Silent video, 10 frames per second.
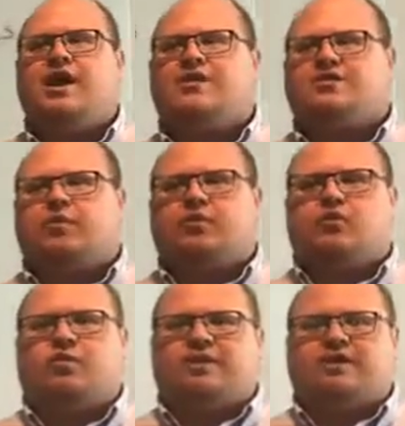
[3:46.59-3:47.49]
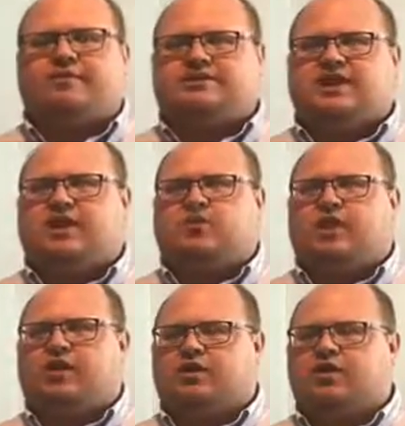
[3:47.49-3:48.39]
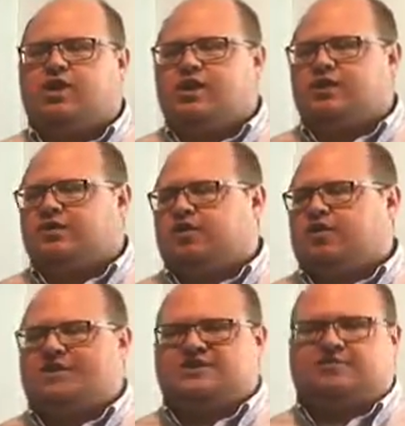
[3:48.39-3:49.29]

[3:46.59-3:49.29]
if someone were making a mistake where maybe it's